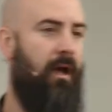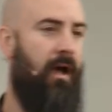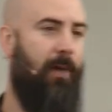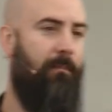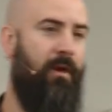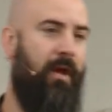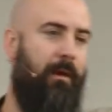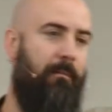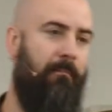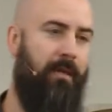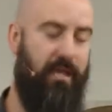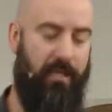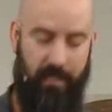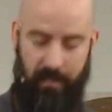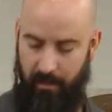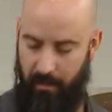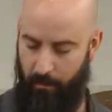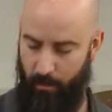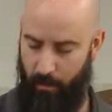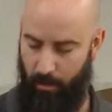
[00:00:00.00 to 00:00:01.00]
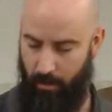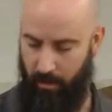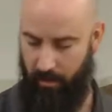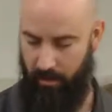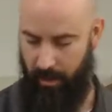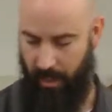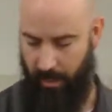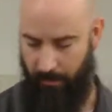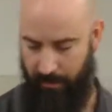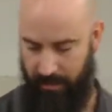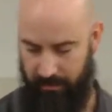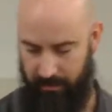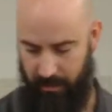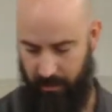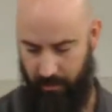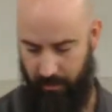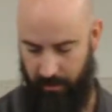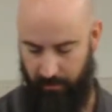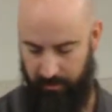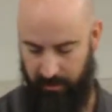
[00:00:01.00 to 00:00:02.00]
I'm not making a moral comment
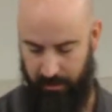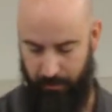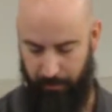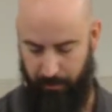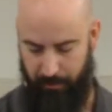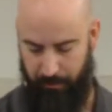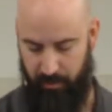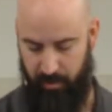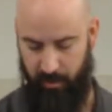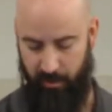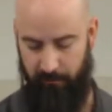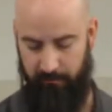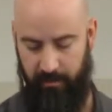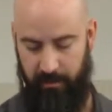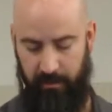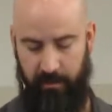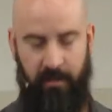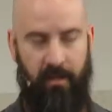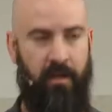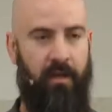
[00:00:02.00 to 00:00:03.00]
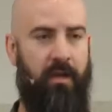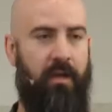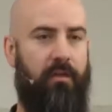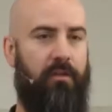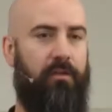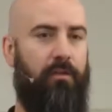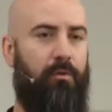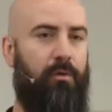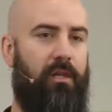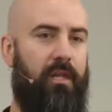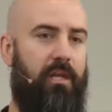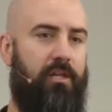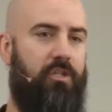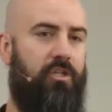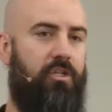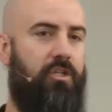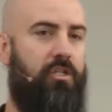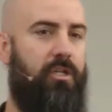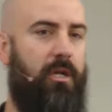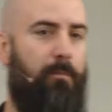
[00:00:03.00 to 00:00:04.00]
here. I'm simply observing that the
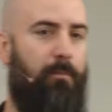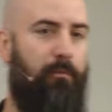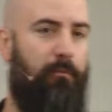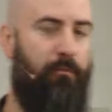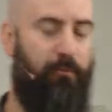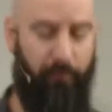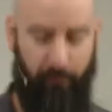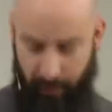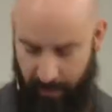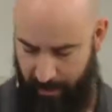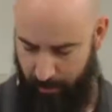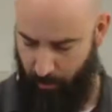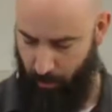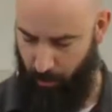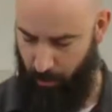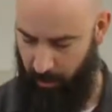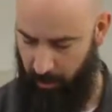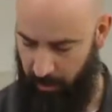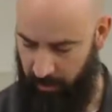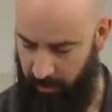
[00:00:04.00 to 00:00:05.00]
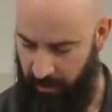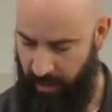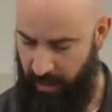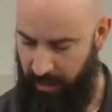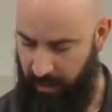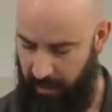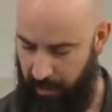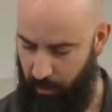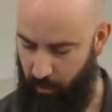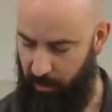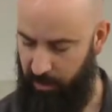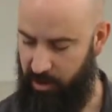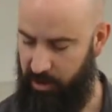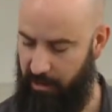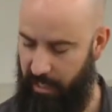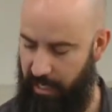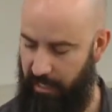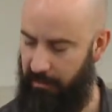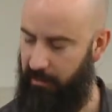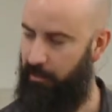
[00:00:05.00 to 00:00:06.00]
relationship framework in which
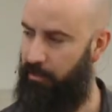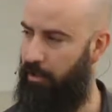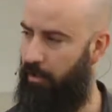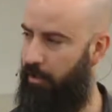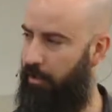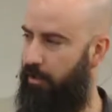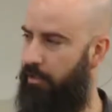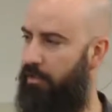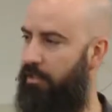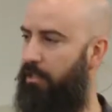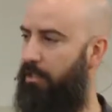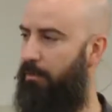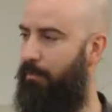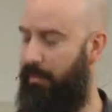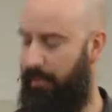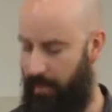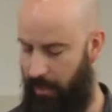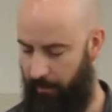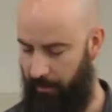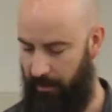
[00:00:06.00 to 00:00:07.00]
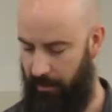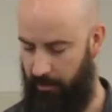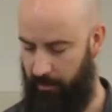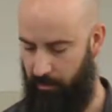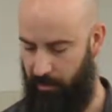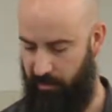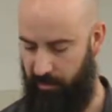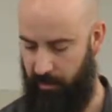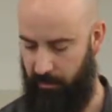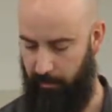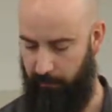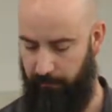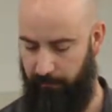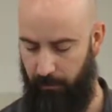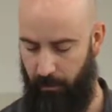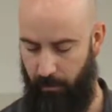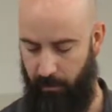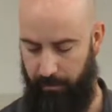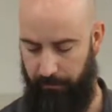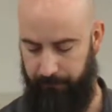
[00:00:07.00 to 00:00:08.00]
dating occurs is becoming increasingly
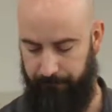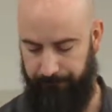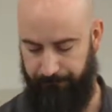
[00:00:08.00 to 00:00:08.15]
fluid.